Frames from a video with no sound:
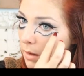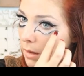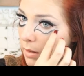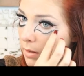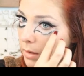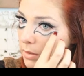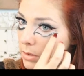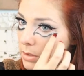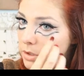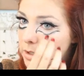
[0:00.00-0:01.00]
and then
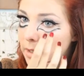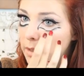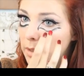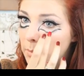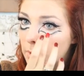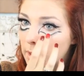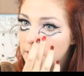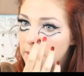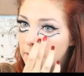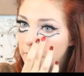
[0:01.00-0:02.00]
just gently
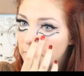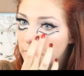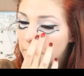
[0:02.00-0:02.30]
press it.